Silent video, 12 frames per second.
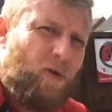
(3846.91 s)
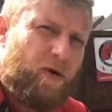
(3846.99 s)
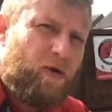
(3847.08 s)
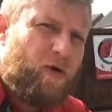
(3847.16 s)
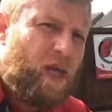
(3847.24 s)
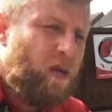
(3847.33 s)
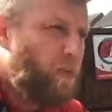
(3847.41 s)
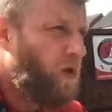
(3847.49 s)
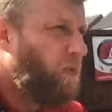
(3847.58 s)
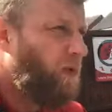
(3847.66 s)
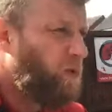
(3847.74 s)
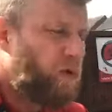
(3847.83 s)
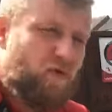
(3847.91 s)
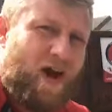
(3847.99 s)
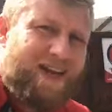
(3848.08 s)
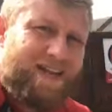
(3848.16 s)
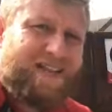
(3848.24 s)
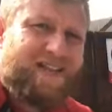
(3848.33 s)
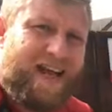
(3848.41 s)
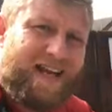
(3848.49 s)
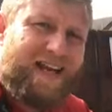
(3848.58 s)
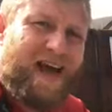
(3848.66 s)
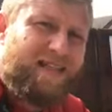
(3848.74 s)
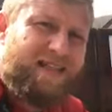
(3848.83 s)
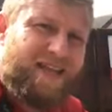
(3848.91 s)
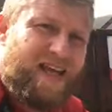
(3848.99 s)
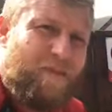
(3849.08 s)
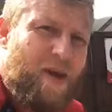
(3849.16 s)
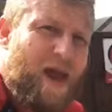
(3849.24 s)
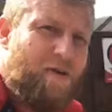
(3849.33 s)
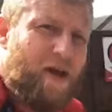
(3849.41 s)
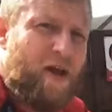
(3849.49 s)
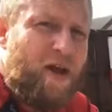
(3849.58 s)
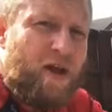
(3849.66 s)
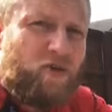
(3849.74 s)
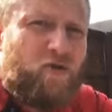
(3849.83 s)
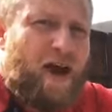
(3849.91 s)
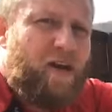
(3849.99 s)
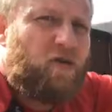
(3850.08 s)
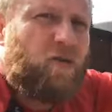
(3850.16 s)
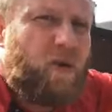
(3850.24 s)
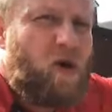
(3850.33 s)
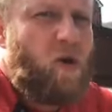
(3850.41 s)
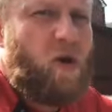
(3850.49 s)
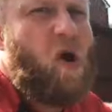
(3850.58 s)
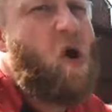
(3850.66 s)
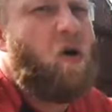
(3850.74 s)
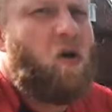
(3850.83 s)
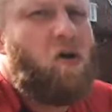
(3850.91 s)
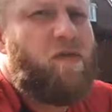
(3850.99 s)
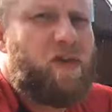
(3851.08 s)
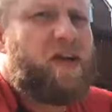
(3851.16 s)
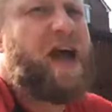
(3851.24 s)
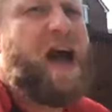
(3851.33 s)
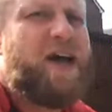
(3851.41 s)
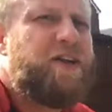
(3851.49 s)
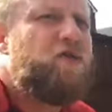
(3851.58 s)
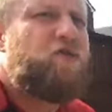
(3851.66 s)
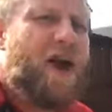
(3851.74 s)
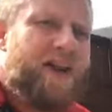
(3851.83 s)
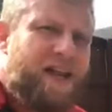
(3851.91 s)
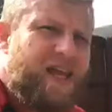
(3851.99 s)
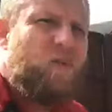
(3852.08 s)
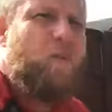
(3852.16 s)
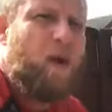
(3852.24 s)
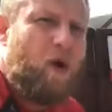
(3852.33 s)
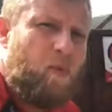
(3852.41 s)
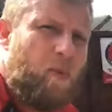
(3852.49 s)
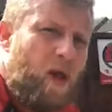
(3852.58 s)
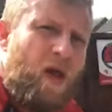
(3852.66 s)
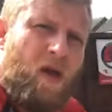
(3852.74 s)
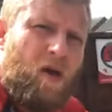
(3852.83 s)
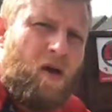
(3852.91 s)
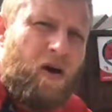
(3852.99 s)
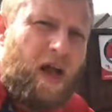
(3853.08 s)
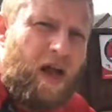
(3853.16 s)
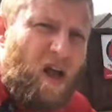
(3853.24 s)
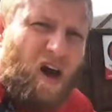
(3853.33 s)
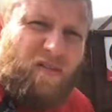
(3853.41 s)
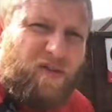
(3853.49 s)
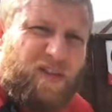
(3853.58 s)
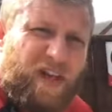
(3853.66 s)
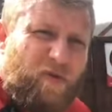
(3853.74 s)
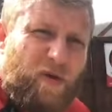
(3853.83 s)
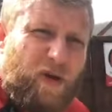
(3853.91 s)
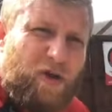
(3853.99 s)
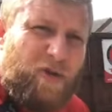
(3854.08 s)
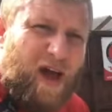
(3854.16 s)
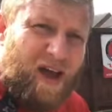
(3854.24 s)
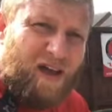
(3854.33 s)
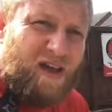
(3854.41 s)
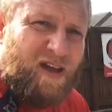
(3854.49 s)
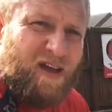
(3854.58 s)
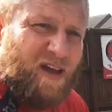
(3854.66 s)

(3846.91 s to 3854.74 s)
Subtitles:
When we do keep it up, is we try to stay in that same area, try not to be going all over the garden trying to keep it up. Okay, obviously if we do that,